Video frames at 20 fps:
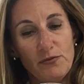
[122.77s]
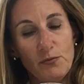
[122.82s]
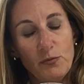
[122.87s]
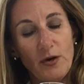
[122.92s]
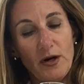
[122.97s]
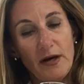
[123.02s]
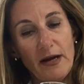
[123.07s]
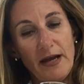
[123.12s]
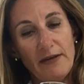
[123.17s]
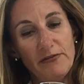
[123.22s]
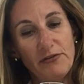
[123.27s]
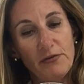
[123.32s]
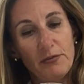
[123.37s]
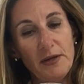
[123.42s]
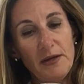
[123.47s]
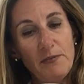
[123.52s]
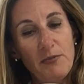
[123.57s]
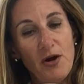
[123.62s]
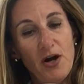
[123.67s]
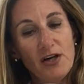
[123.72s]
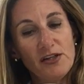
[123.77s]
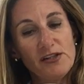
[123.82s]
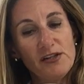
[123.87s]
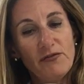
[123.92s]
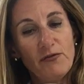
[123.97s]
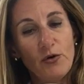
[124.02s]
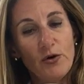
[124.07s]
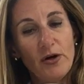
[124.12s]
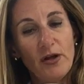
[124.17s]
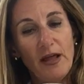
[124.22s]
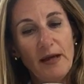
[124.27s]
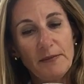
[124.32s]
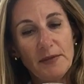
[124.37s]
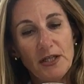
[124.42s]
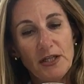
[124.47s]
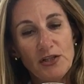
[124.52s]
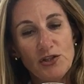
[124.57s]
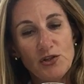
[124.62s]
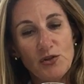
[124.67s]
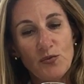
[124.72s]
where I have 3 parts of oil, I'm
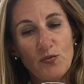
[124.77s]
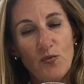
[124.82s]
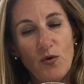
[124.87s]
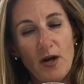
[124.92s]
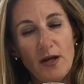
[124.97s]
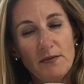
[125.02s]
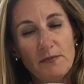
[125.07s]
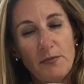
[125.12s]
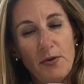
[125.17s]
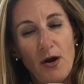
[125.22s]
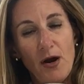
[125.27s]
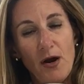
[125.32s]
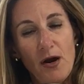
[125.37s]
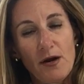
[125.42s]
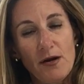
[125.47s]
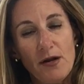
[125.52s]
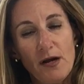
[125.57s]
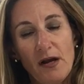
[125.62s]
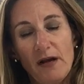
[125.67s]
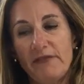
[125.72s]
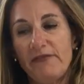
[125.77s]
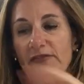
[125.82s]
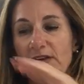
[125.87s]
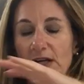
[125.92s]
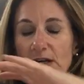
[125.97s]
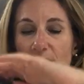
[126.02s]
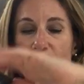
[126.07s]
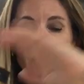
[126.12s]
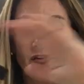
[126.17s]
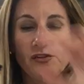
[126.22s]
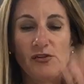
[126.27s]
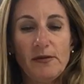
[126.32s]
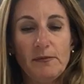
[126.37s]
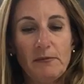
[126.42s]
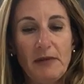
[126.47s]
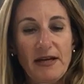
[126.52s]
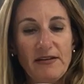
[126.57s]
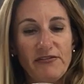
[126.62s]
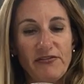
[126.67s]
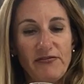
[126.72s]
going to do 1 part of vinegar. So I
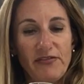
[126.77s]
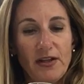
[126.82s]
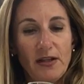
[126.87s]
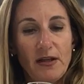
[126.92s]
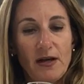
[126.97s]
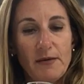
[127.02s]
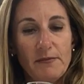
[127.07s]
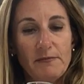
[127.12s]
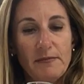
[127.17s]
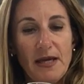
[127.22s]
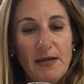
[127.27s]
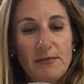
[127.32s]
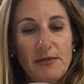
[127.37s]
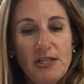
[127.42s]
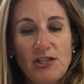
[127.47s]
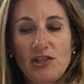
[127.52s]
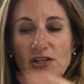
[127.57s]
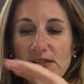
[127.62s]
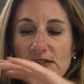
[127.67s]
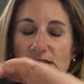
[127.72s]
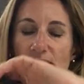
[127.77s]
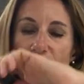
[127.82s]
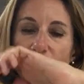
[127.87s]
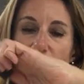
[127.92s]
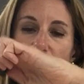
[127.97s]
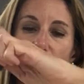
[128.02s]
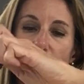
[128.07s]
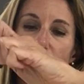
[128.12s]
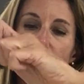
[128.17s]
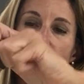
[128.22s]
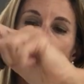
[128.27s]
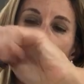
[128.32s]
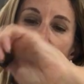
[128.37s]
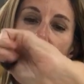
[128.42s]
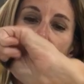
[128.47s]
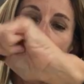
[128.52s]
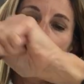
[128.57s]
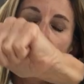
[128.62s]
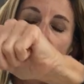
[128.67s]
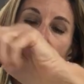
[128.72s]
might fill up maybe just to here.
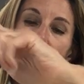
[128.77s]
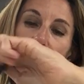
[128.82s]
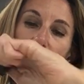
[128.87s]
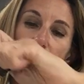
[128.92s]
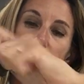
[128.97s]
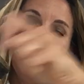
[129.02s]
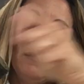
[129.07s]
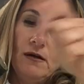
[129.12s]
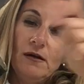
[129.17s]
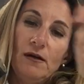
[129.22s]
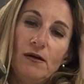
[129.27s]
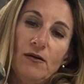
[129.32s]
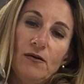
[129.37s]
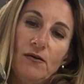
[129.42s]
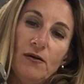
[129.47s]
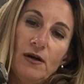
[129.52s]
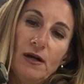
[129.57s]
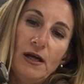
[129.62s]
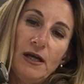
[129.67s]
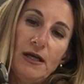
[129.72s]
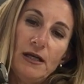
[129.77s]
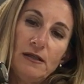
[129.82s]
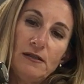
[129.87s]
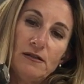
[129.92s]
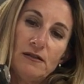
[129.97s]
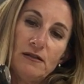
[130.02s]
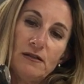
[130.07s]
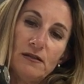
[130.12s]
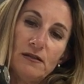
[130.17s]
All right.